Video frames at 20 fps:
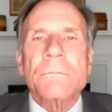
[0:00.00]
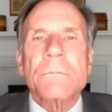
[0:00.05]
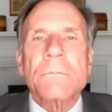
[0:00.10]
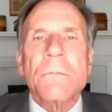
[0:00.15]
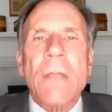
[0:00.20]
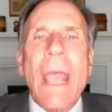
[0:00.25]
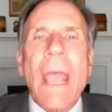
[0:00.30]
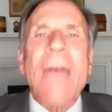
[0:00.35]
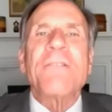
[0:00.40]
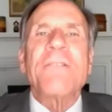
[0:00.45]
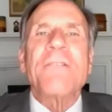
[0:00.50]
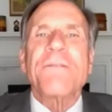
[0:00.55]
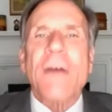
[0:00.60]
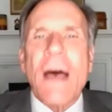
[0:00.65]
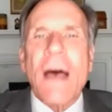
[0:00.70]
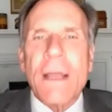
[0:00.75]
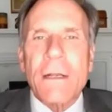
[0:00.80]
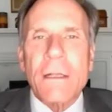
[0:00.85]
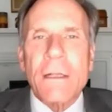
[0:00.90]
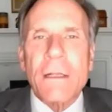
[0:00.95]
And
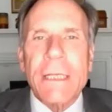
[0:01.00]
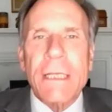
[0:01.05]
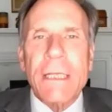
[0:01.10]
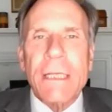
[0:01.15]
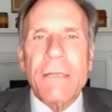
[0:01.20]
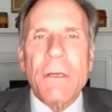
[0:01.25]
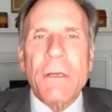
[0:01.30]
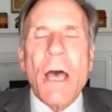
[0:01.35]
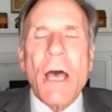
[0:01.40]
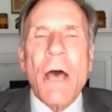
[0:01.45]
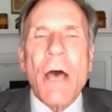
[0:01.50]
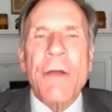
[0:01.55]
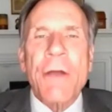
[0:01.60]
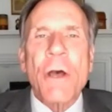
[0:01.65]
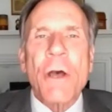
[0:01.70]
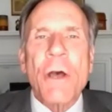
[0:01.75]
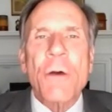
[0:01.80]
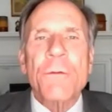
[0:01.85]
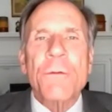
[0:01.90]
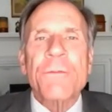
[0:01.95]
finally, a
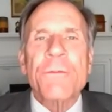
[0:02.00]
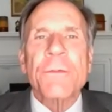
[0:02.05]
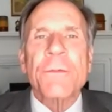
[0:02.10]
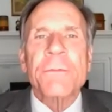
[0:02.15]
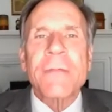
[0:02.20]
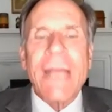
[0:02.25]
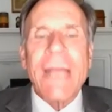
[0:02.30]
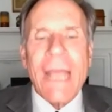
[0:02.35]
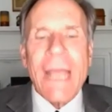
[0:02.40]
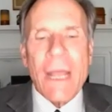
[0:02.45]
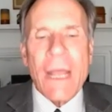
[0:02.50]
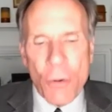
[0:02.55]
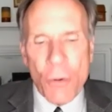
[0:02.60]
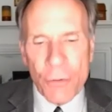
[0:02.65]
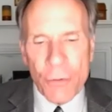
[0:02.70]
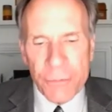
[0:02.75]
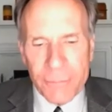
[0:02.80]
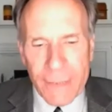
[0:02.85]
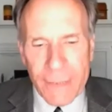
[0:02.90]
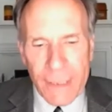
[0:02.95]
note from Dan
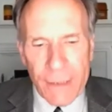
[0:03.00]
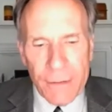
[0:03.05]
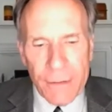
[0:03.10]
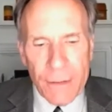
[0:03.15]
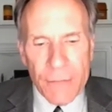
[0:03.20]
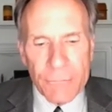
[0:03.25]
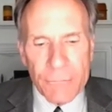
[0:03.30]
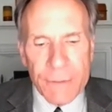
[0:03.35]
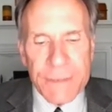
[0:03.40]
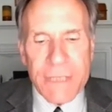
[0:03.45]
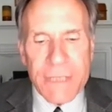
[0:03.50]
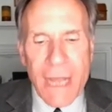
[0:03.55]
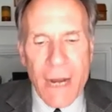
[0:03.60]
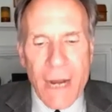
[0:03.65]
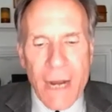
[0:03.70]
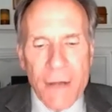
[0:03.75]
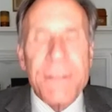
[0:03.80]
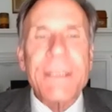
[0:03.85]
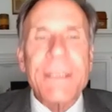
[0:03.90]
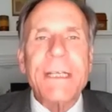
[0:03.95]
Owenby,
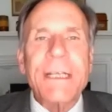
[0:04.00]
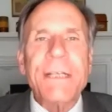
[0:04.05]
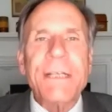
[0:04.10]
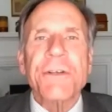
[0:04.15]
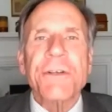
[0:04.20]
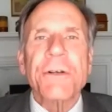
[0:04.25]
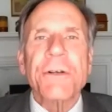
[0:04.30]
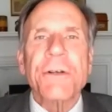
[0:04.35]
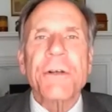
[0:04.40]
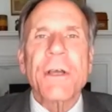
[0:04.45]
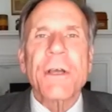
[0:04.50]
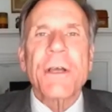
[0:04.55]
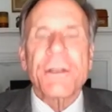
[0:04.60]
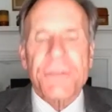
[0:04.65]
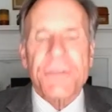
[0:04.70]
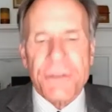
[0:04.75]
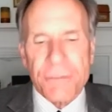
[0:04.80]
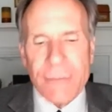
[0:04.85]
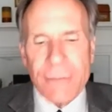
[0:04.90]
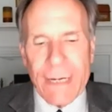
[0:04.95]
retired teacher,
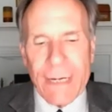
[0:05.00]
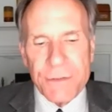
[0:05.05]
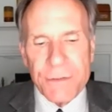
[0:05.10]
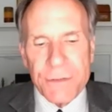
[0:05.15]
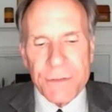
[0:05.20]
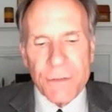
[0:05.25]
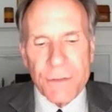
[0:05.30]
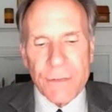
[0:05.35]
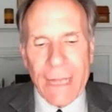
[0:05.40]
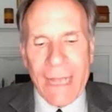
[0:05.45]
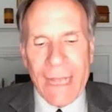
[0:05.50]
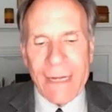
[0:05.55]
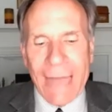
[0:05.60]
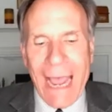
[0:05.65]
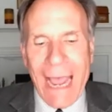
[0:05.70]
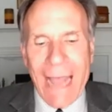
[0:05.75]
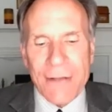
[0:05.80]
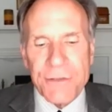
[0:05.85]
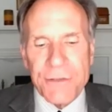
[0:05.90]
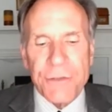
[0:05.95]
director, and
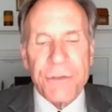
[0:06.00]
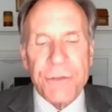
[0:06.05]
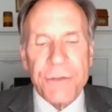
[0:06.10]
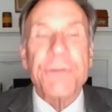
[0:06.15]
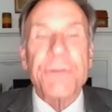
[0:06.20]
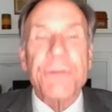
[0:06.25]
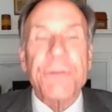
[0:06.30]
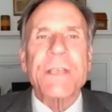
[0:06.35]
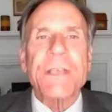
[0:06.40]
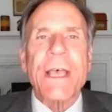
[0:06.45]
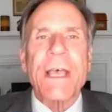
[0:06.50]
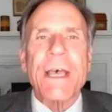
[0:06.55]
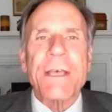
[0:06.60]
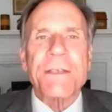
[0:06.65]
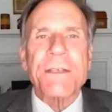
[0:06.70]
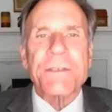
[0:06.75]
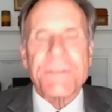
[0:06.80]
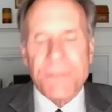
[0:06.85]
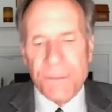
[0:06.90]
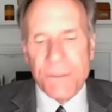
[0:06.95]
actor, who
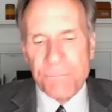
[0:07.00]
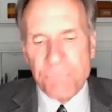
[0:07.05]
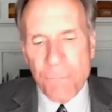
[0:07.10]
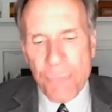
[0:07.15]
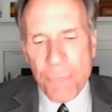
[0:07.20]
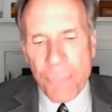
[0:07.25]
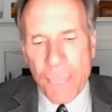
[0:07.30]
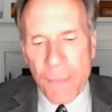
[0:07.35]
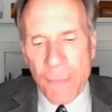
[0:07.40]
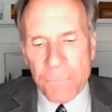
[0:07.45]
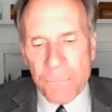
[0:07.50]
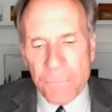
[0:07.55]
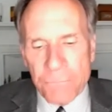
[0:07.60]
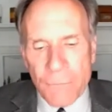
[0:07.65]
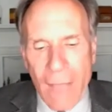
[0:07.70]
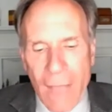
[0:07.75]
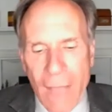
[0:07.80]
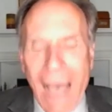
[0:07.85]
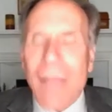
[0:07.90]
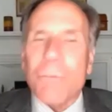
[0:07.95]
says,
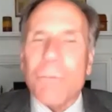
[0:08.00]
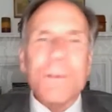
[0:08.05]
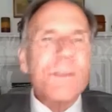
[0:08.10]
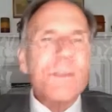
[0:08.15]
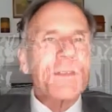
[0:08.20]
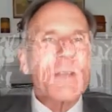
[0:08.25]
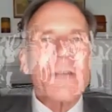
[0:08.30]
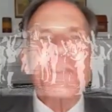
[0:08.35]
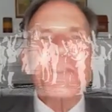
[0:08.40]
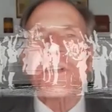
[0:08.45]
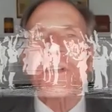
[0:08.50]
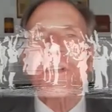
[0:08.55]
"I was such an